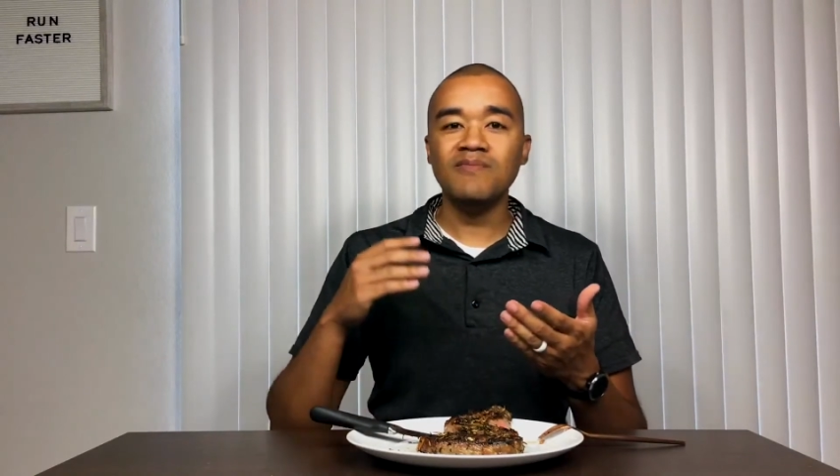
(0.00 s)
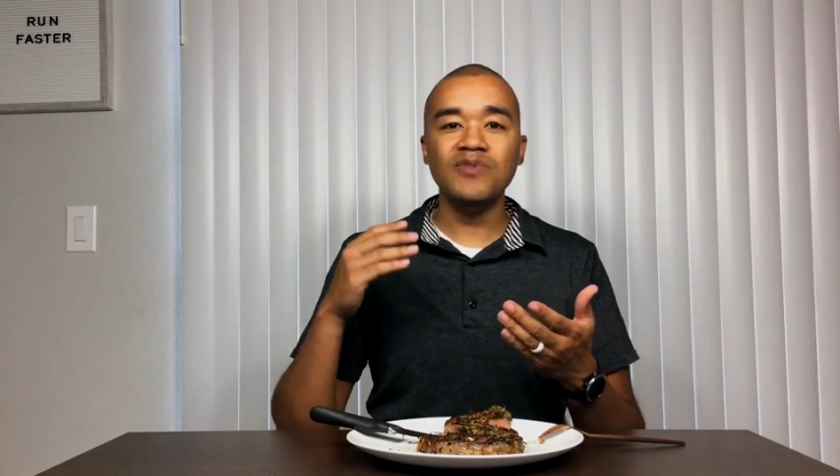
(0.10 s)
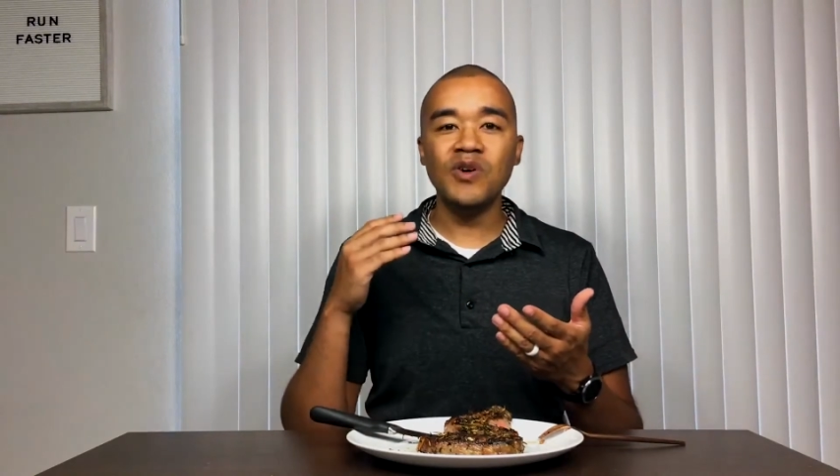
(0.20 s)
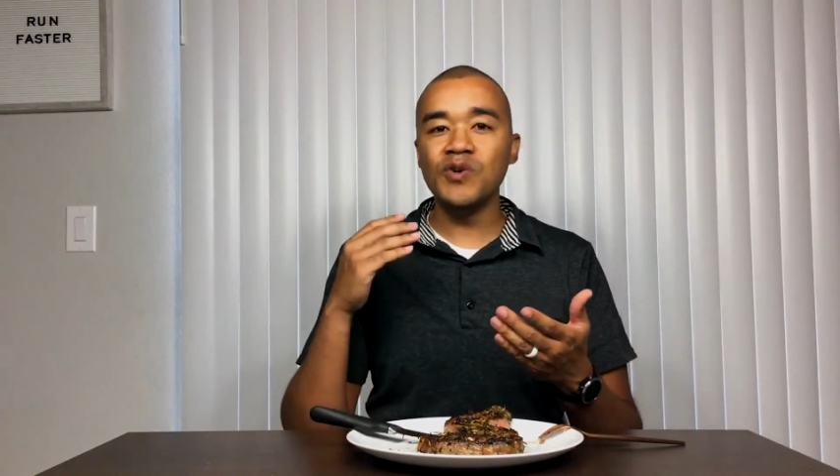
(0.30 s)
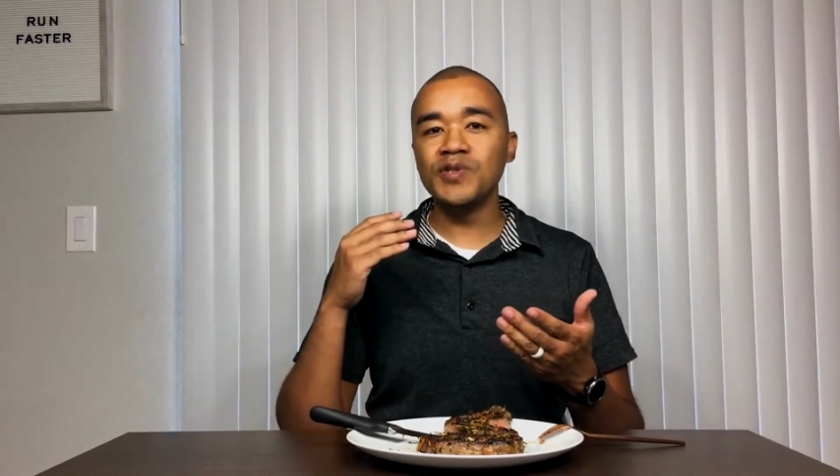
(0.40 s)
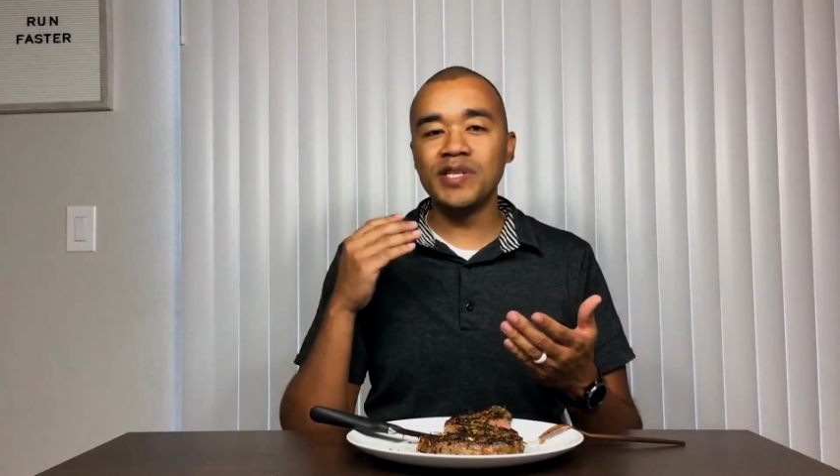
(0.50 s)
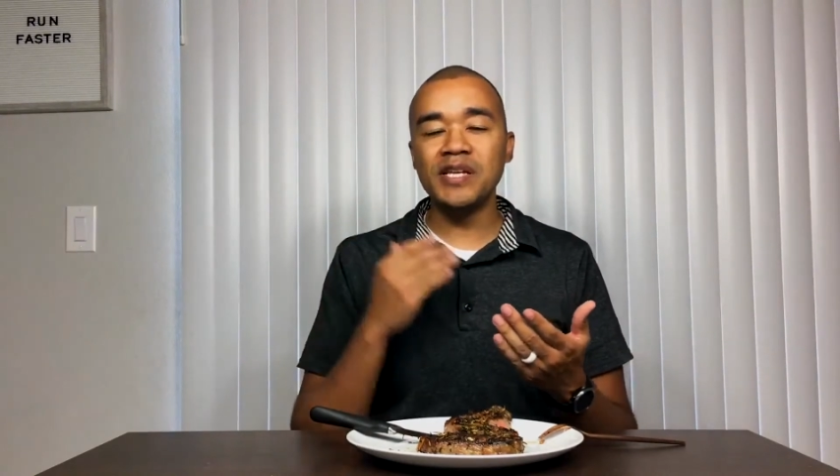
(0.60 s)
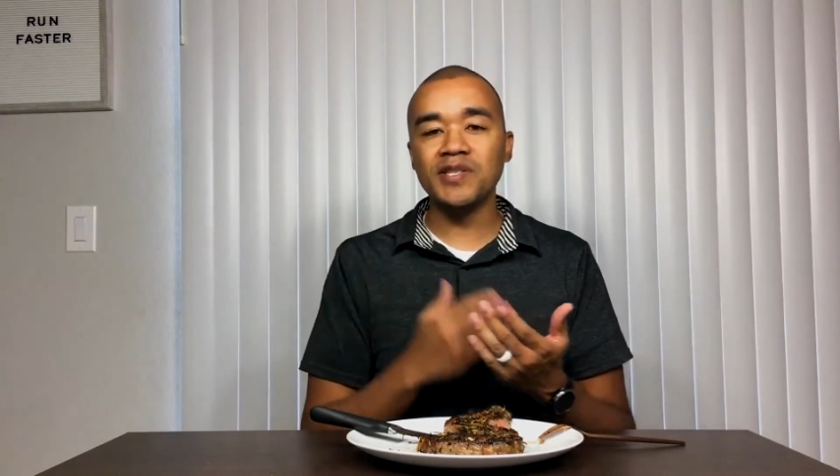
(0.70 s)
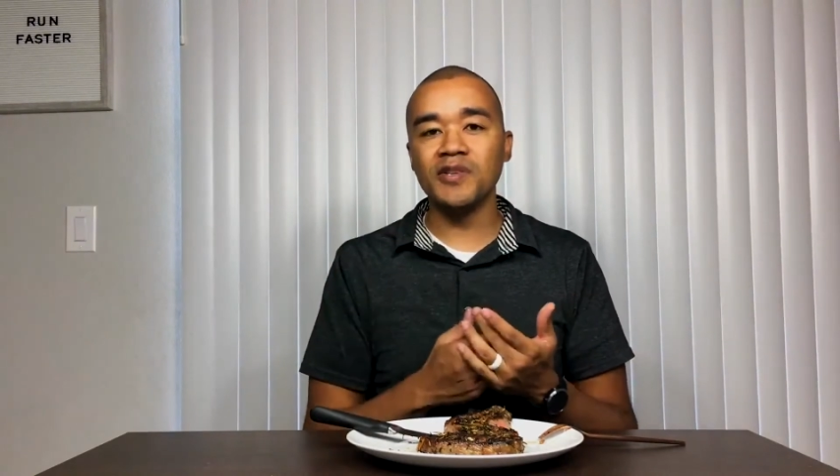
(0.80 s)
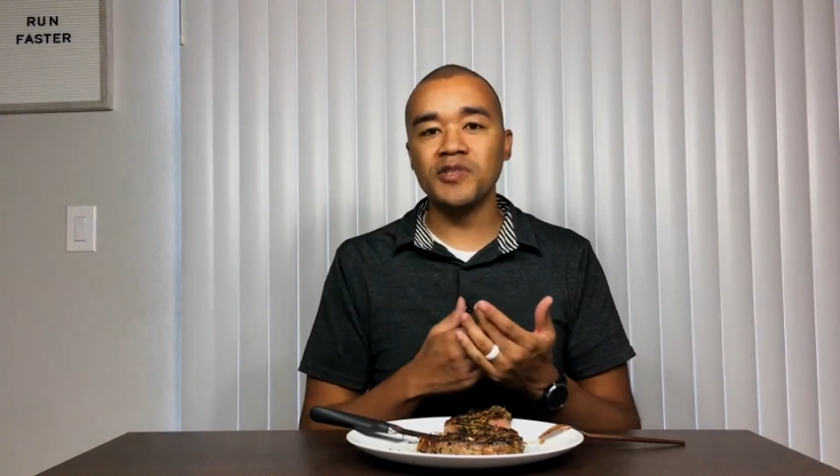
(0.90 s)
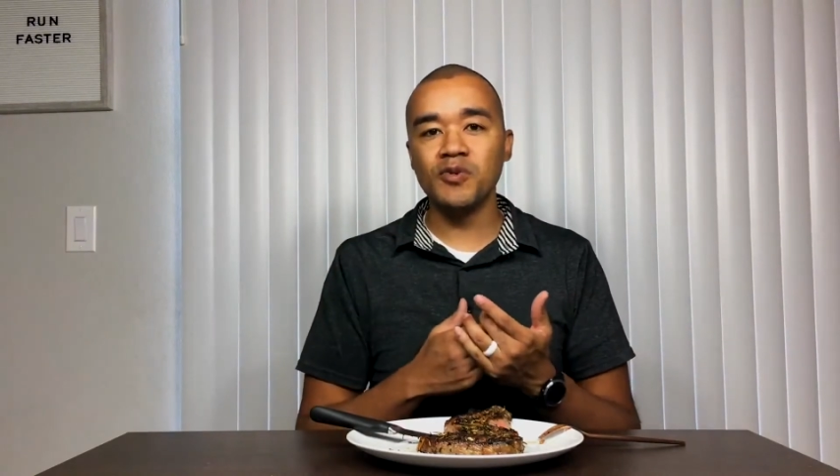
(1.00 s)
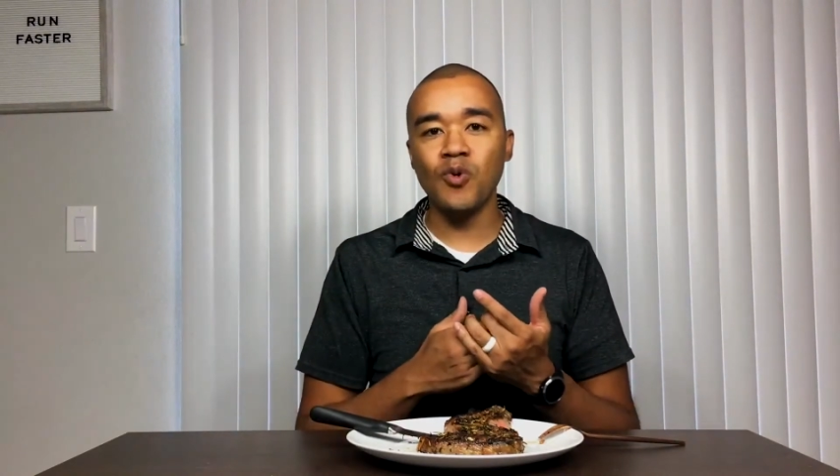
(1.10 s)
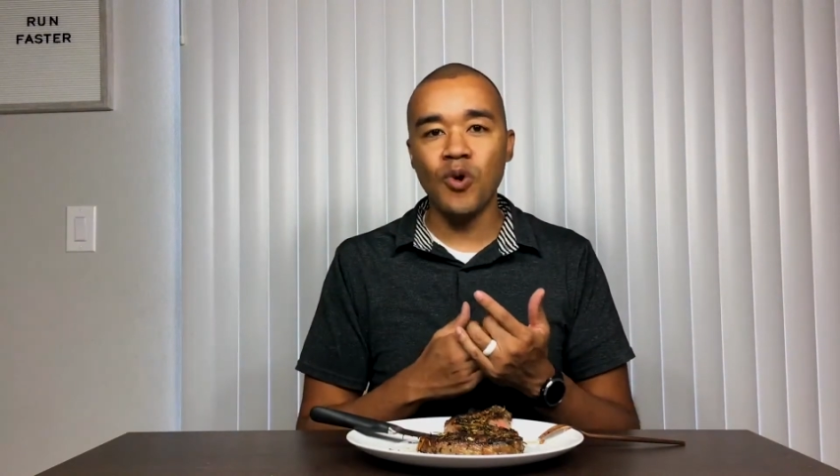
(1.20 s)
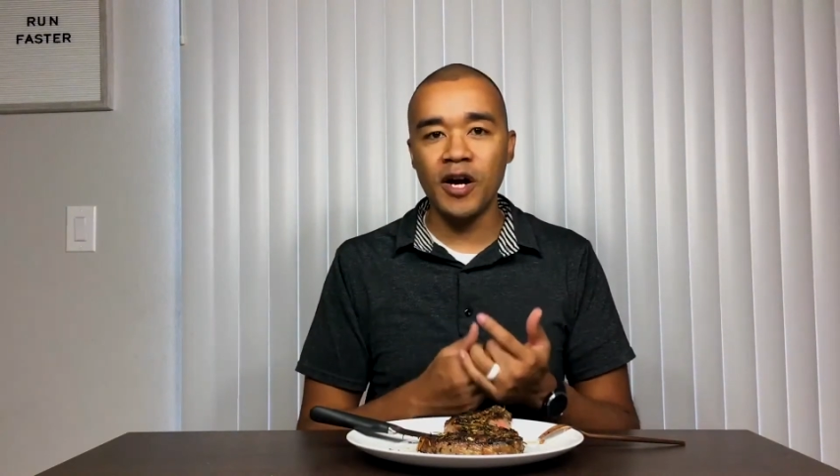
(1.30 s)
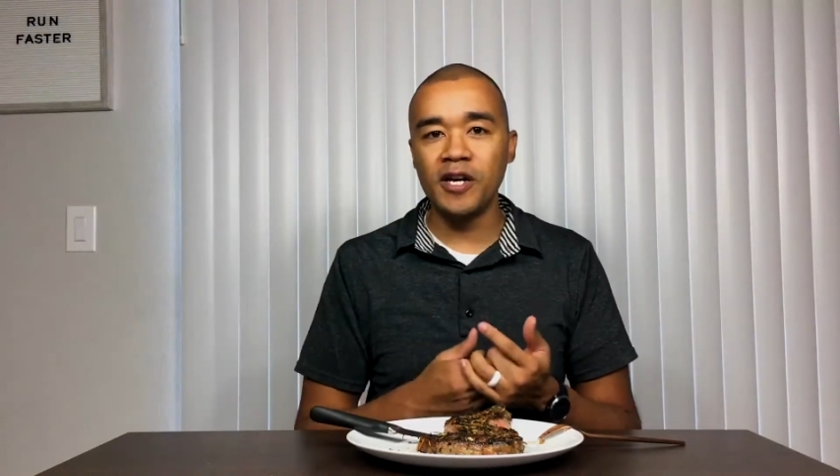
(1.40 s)
no steak sauce is
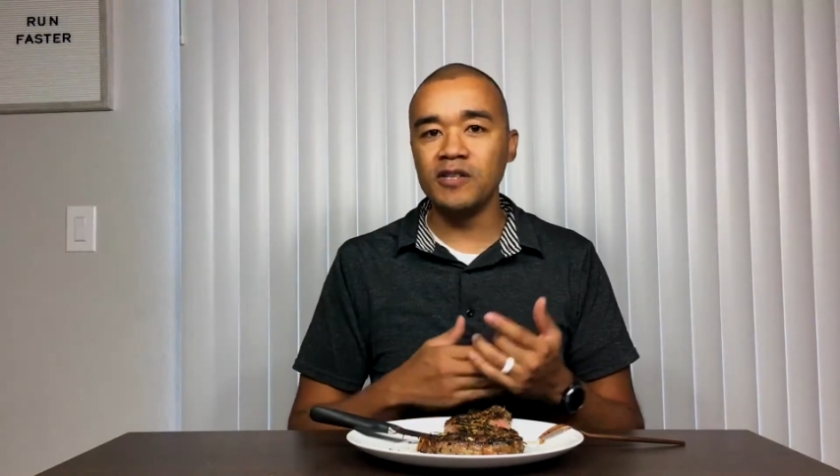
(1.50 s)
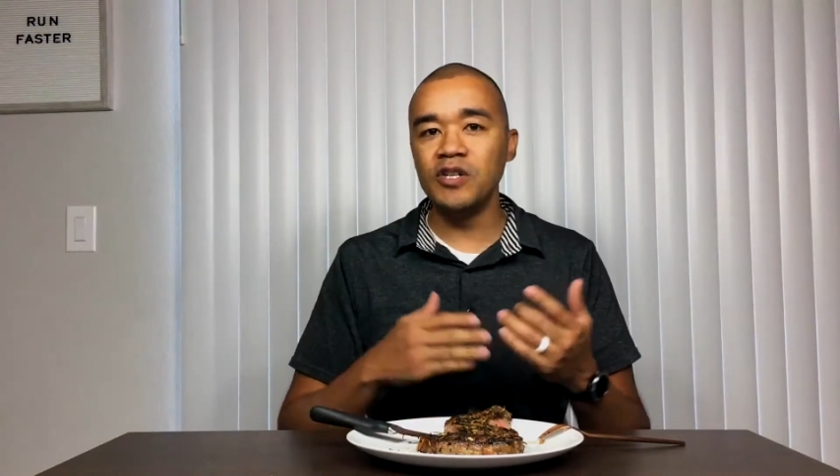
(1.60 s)
required.